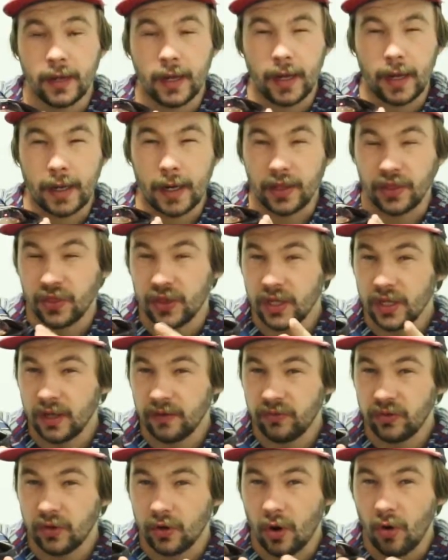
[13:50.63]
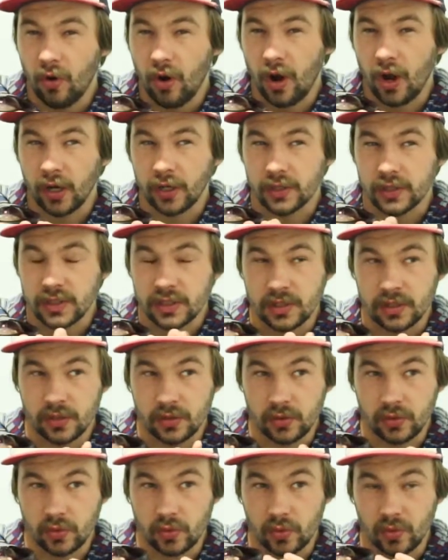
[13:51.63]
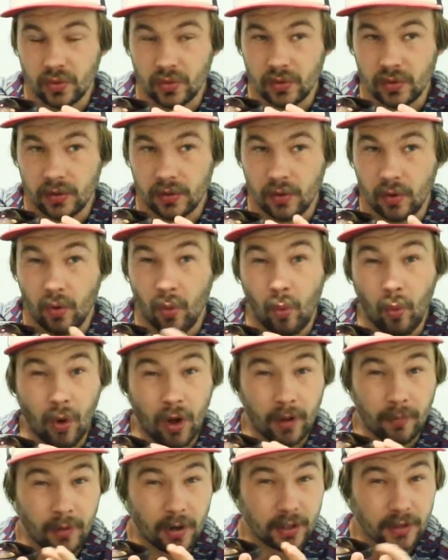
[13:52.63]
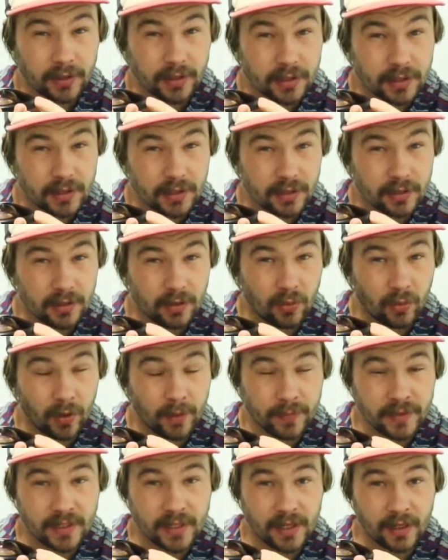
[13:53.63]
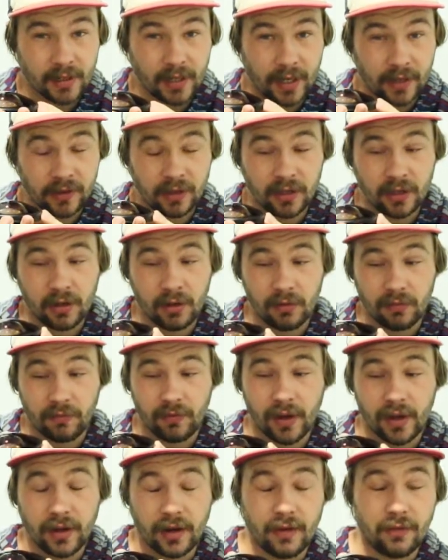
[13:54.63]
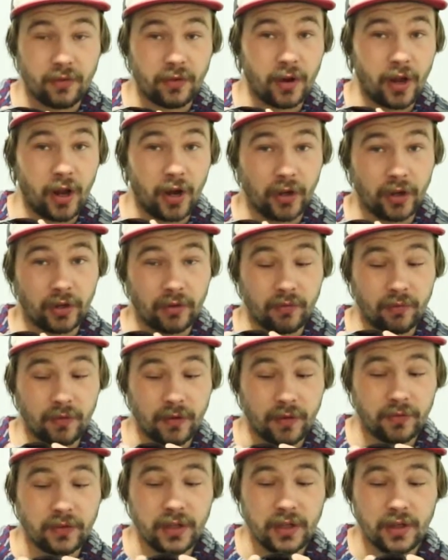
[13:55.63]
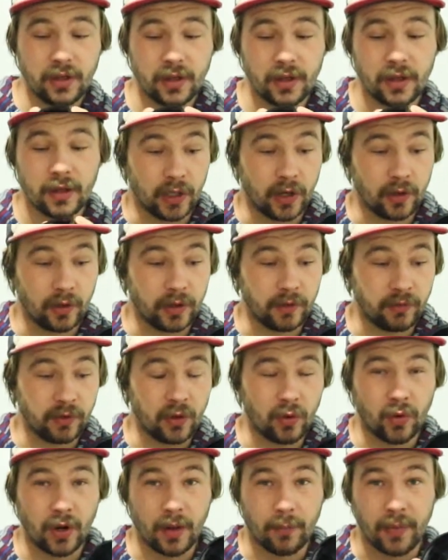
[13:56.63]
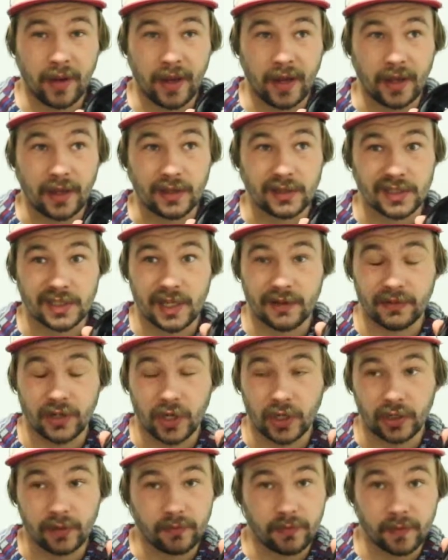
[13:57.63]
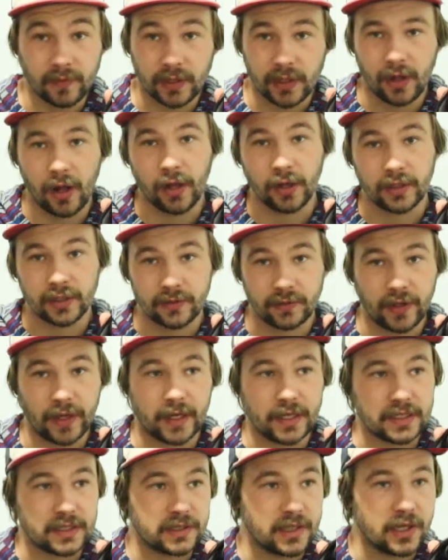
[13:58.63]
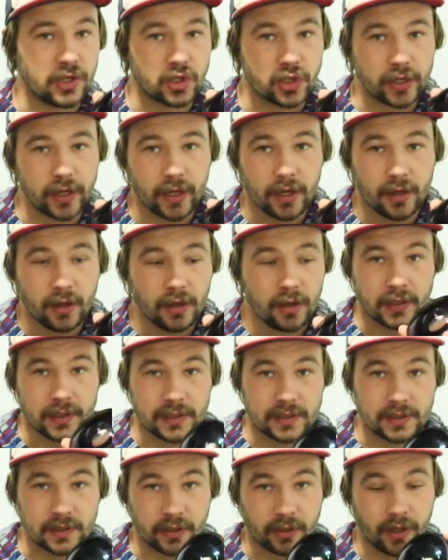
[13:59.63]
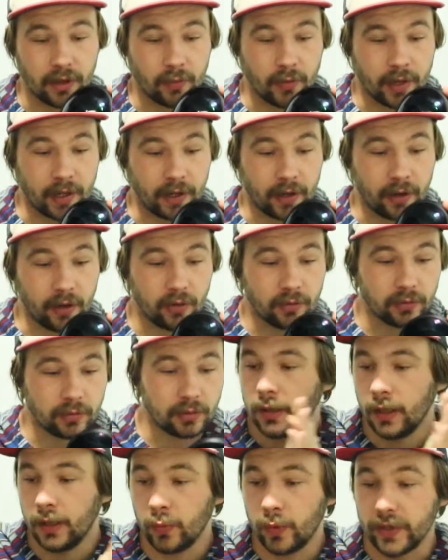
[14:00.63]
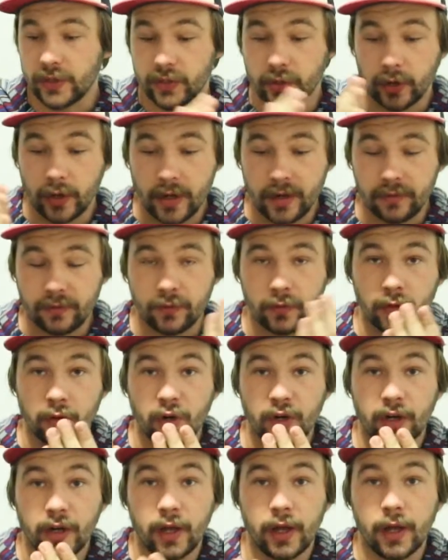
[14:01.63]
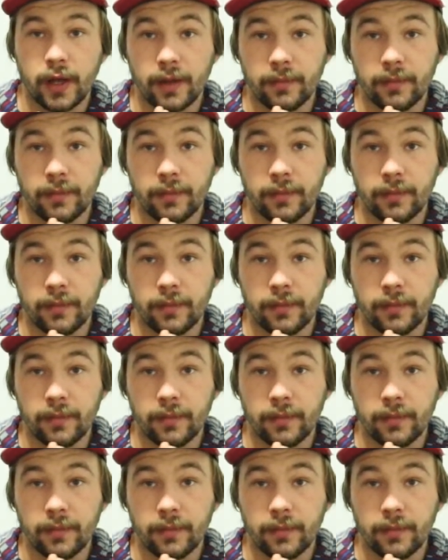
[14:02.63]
And I think if you go onto Walmart's website, I think you can find it for $150. You know, if you don't want to pay $750 for like a Century, this is a great way to go. It works great for,